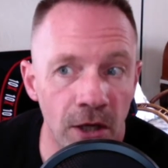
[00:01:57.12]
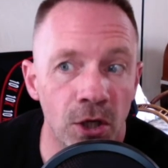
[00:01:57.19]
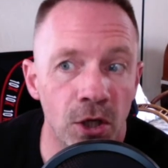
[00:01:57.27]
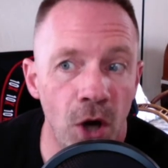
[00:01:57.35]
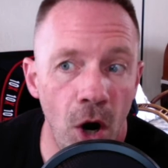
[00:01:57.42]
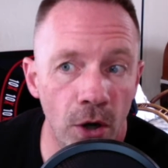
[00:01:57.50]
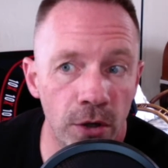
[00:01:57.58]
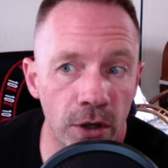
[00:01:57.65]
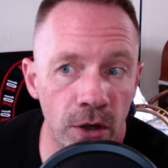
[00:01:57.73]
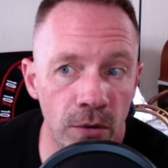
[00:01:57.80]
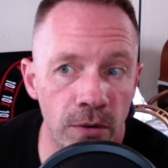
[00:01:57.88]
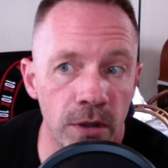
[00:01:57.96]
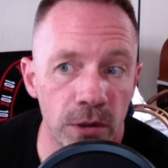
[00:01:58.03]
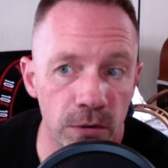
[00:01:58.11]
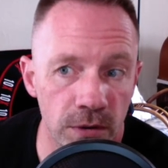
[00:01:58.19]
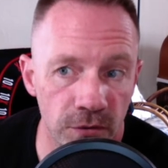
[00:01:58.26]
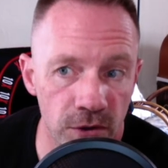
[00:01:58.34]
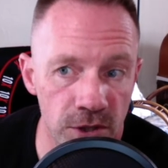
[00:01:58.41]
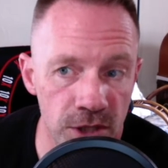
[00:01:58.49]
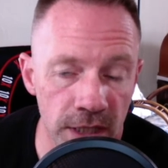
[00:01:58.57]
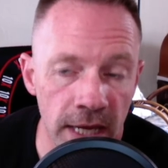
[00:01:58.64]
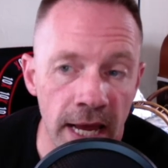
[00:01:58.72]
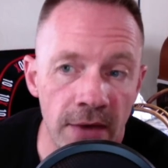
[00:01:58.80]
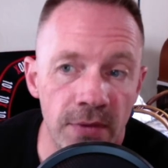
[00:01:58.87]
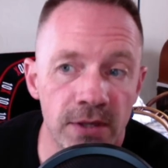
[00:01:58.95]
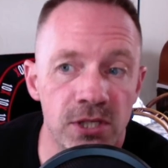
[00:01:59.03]
Cardone University.
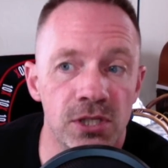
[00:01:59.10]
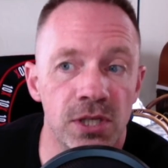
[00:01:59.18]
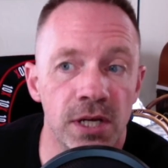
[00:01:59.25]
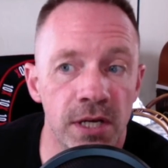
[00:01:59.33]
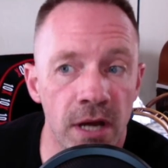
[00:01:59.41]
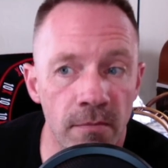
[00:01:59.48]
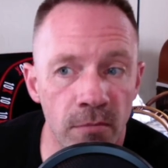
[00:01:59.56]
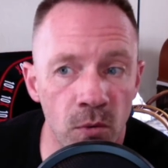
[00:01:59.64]
This is the number